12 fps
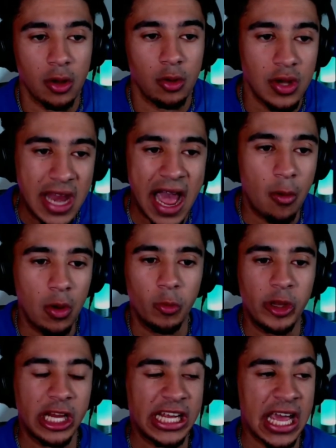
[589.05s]
Now what are we going
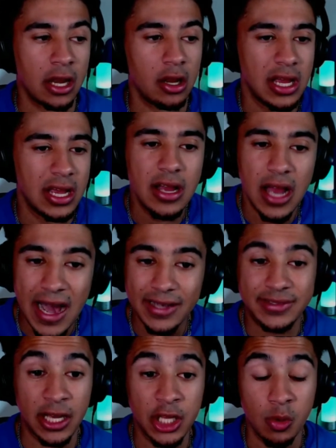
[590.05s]
to get? I'll
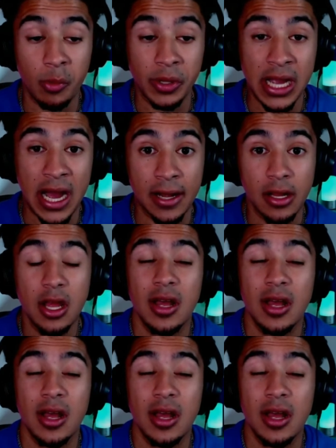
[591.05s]
tell you what we got.